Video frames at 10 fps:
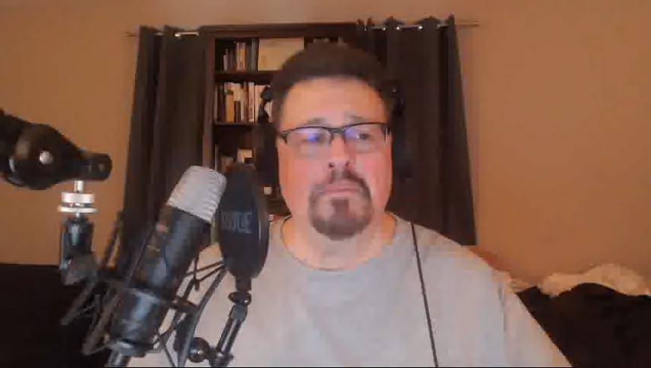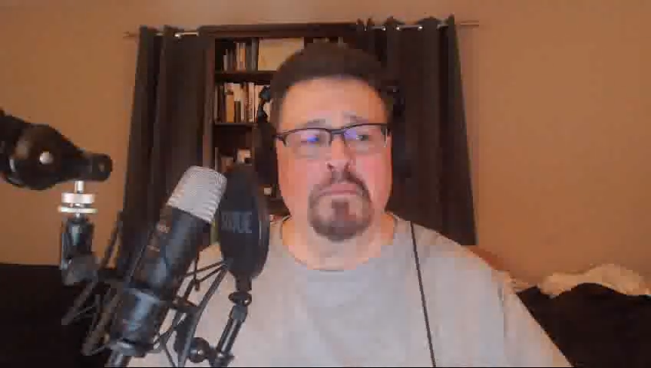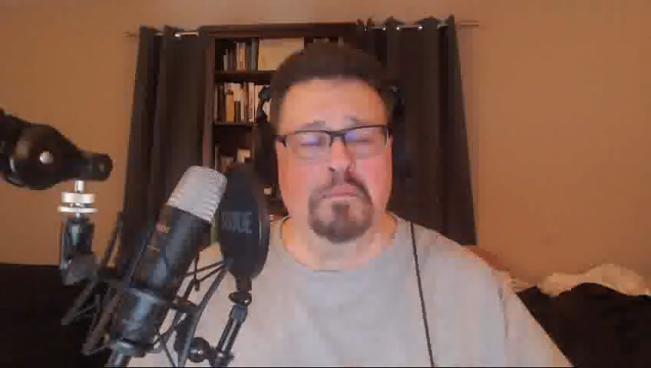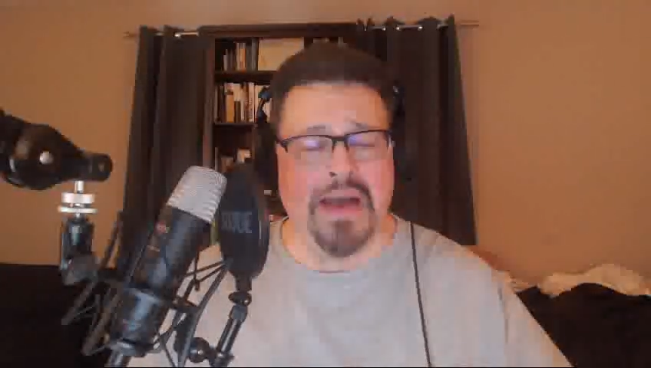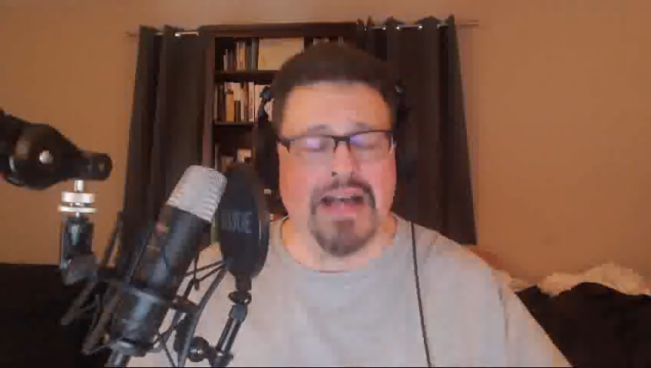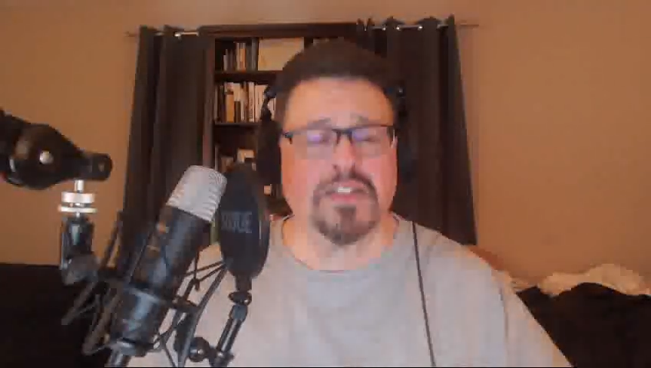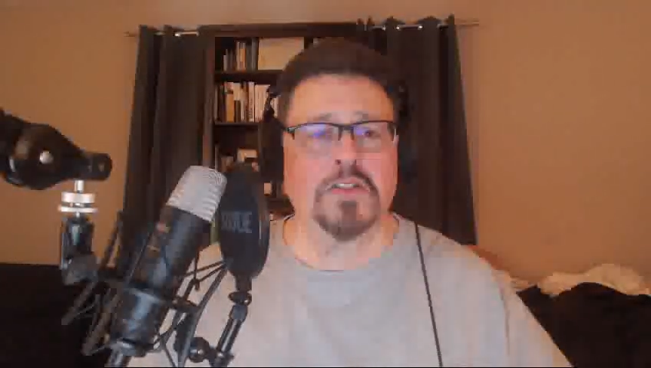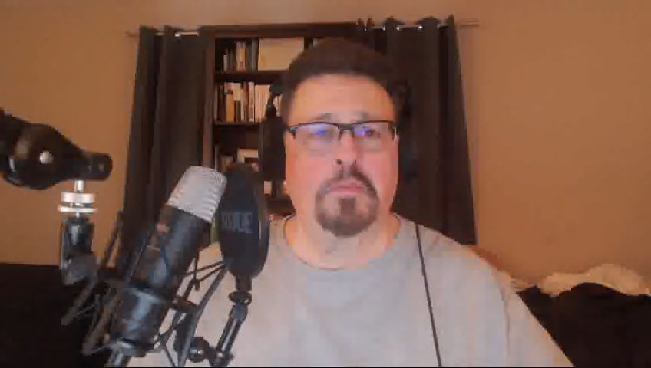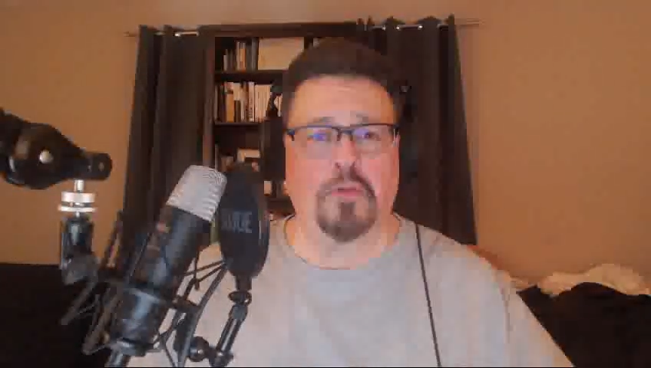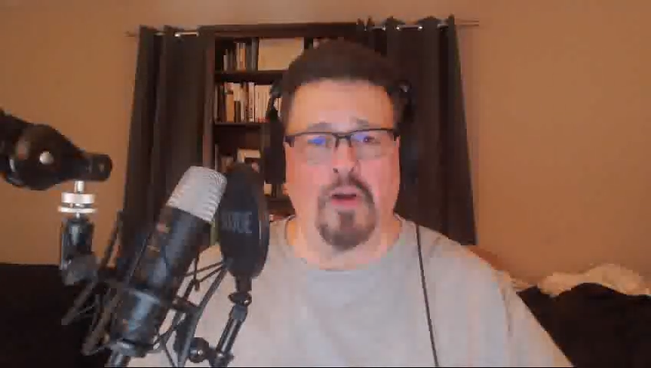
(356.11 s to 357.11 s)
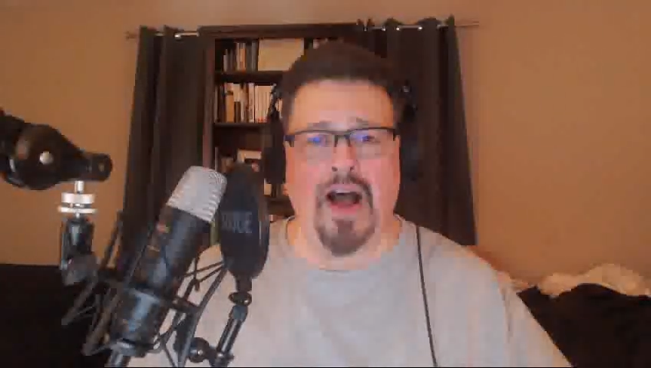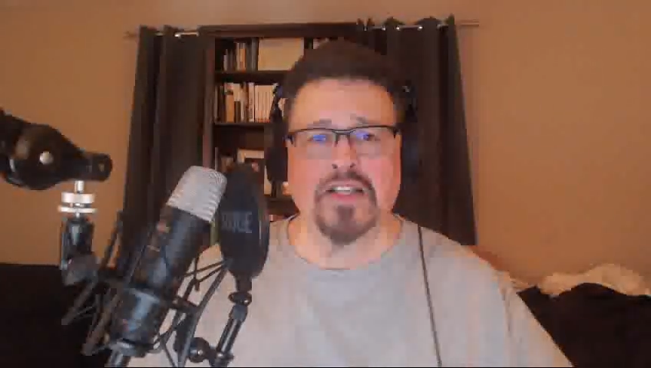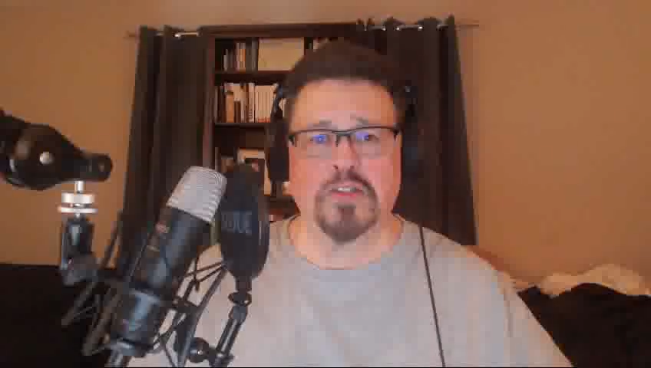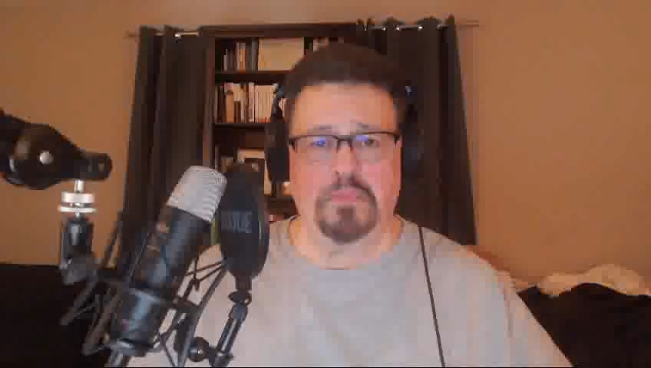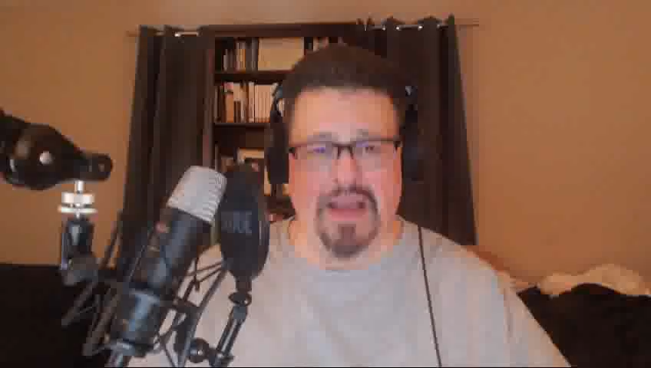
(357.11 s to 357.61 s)
best
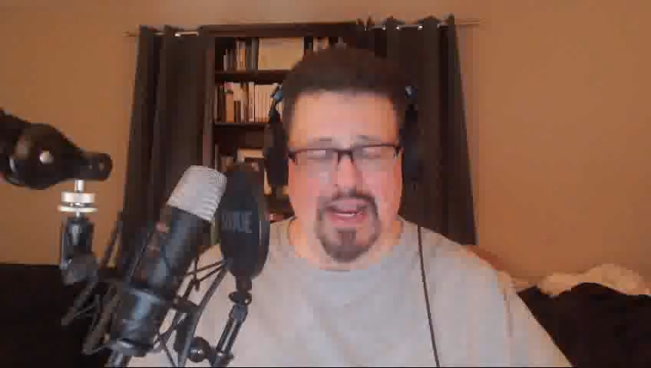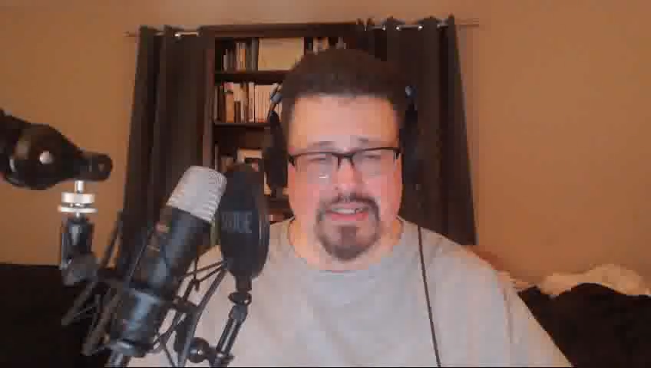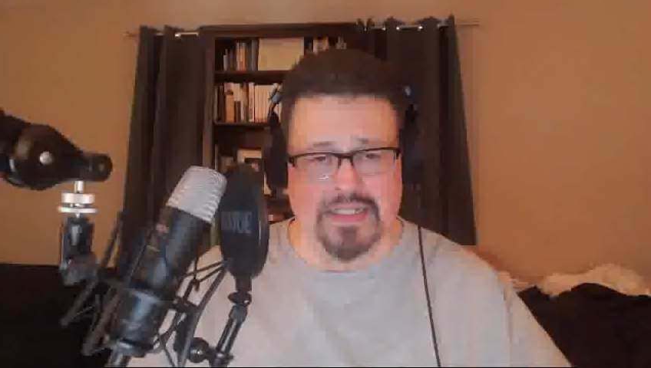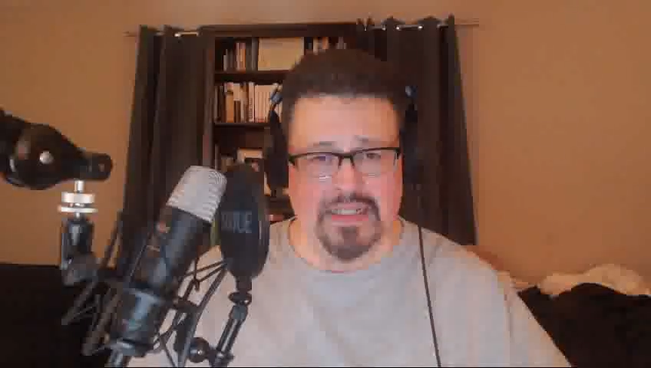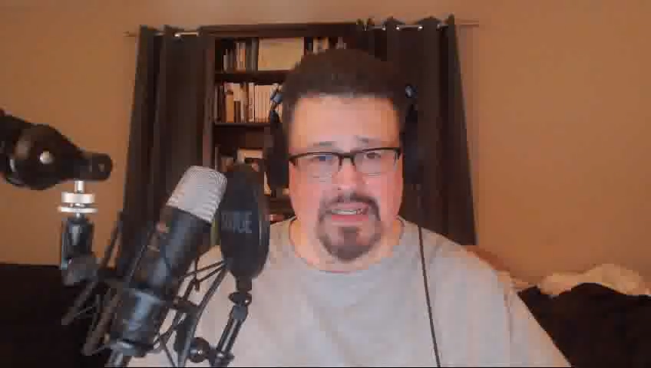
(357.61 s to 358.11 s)
prospect,